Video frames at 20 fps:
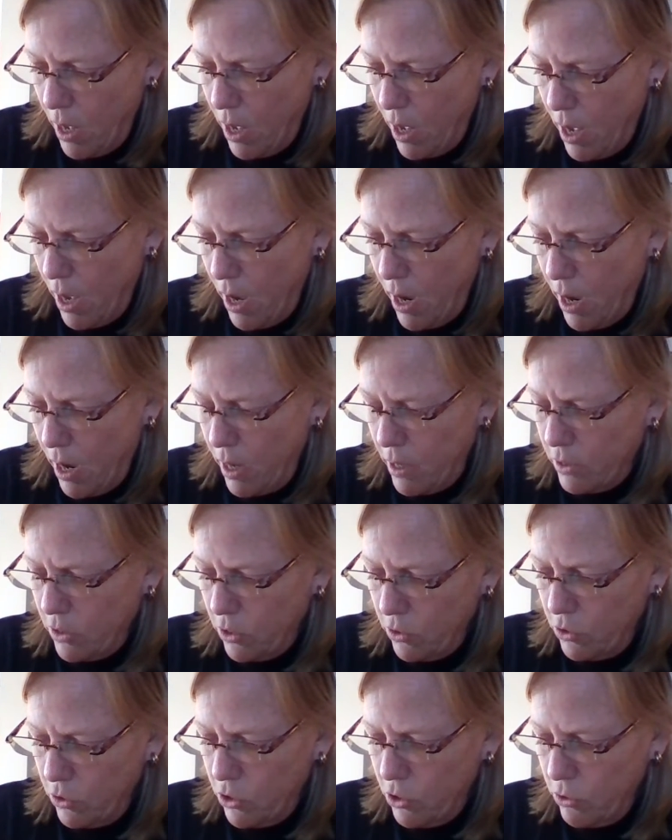
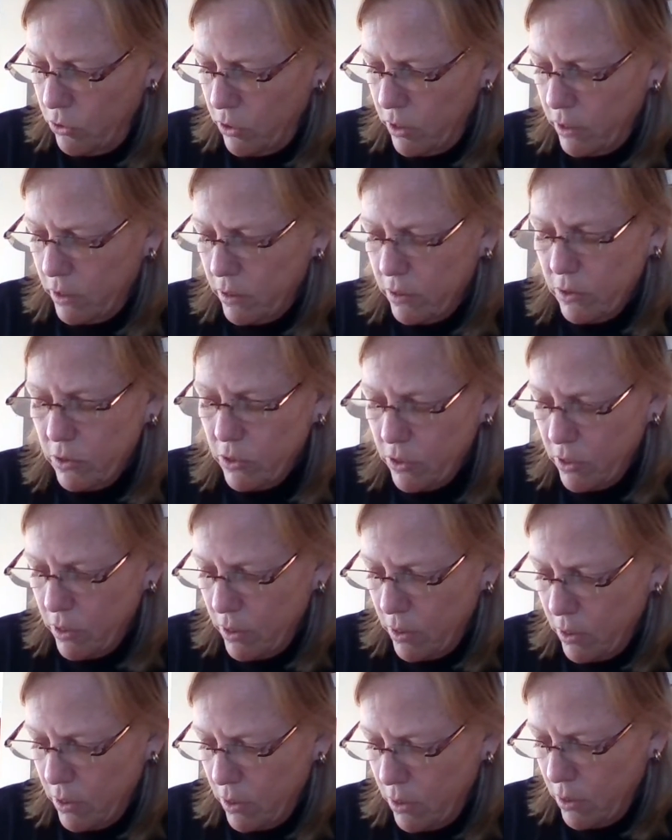And
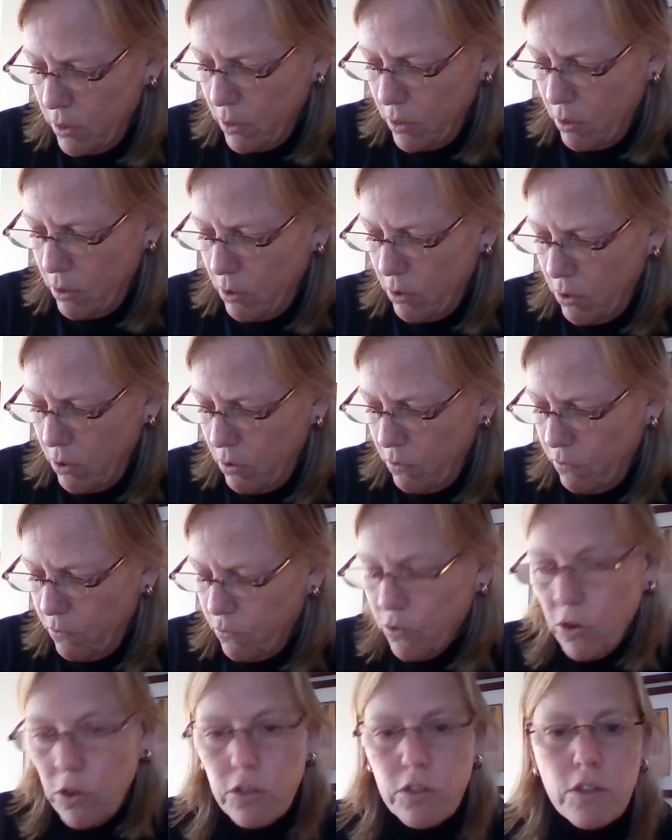Newton's
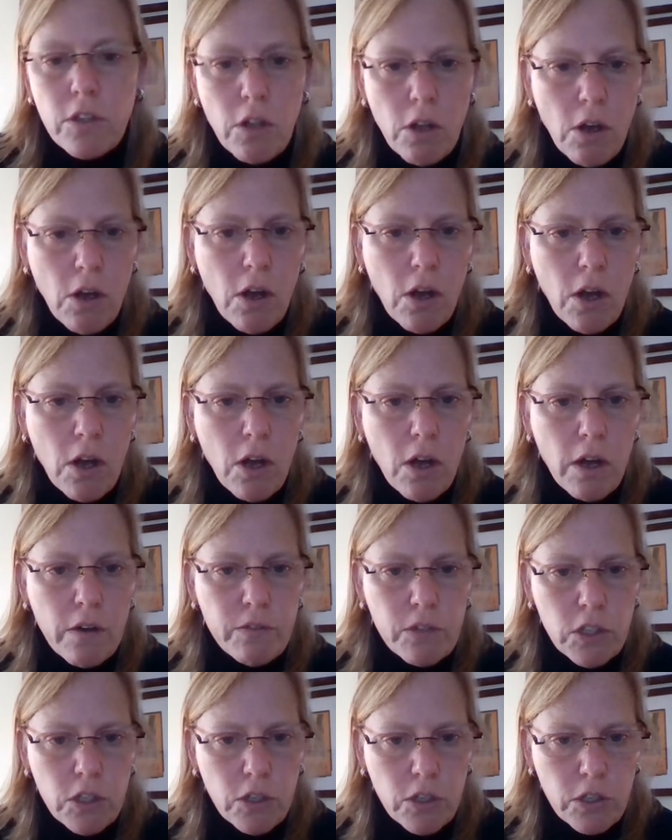first law of
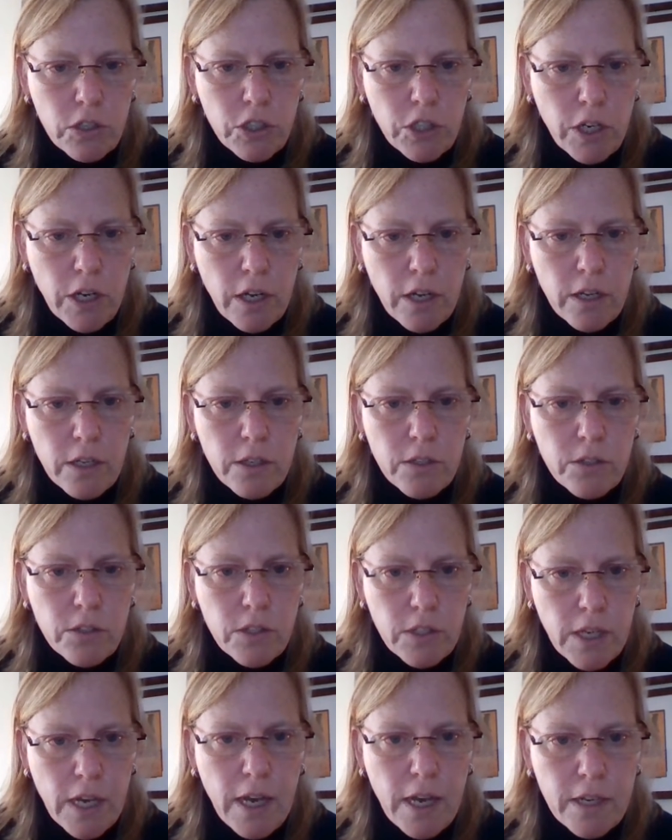inertia
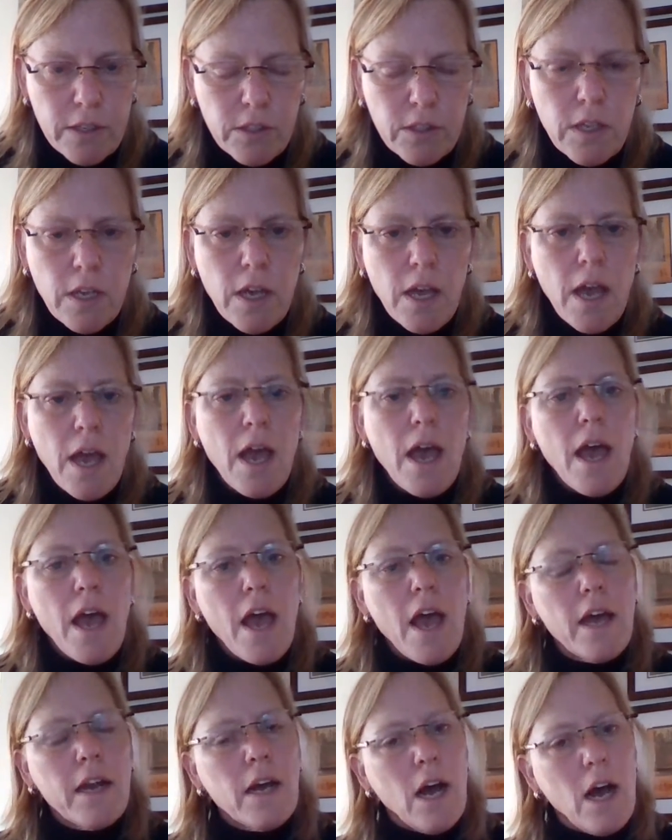says
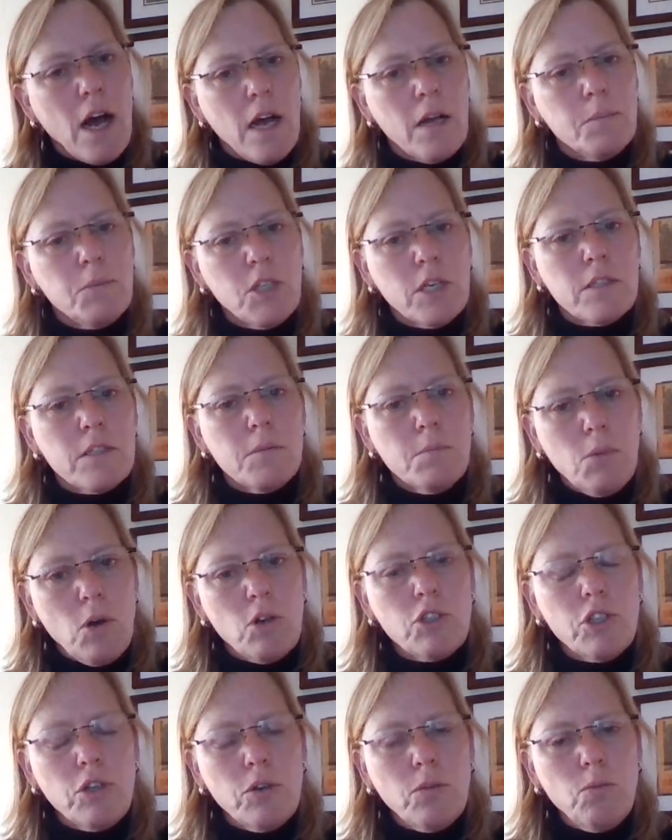an object's
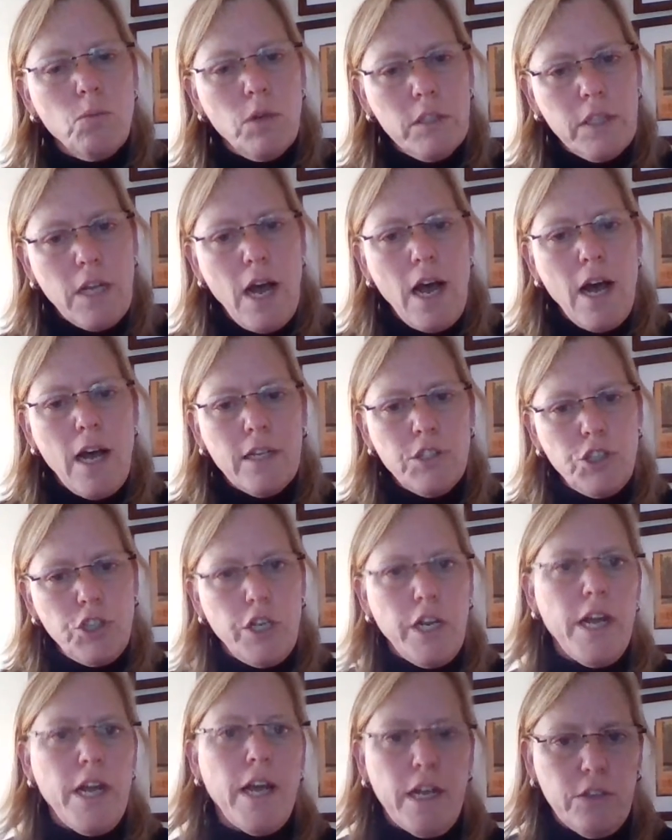motion will not
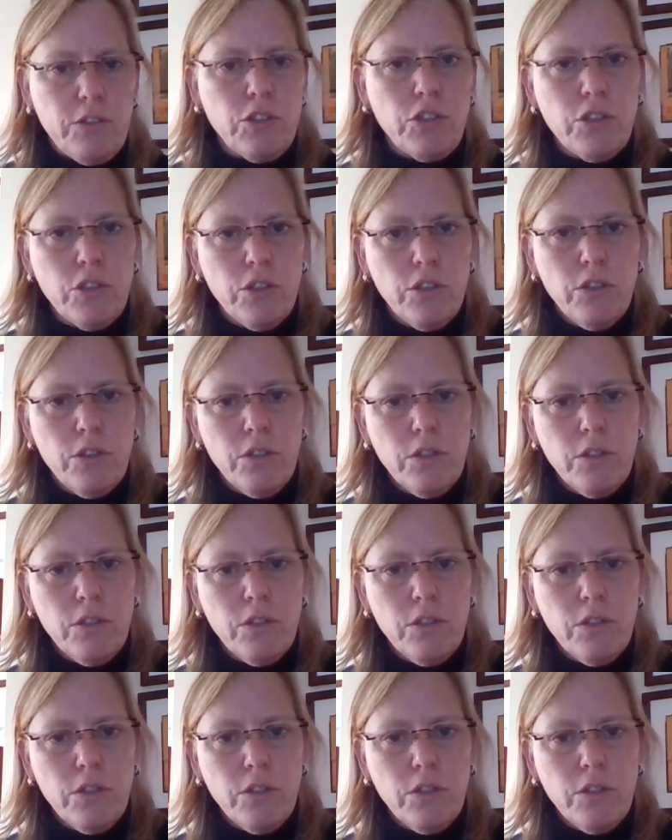change.